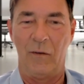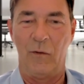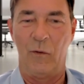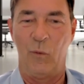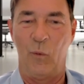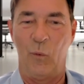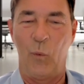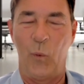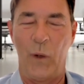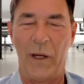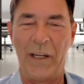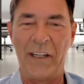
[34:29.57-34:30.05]

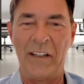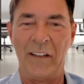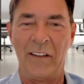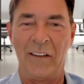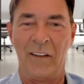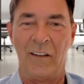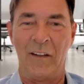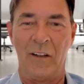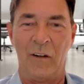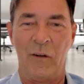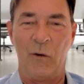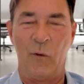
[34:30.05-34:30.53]

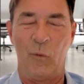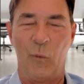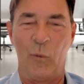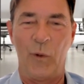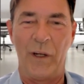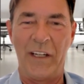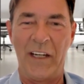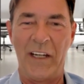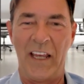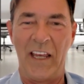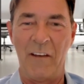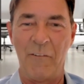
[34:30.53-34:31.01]

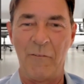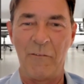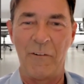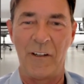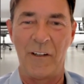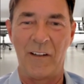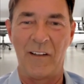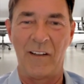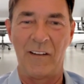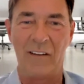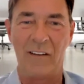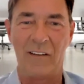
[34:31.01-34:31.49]

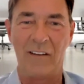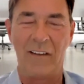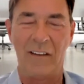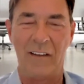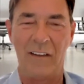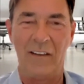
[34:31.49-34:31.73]
whenever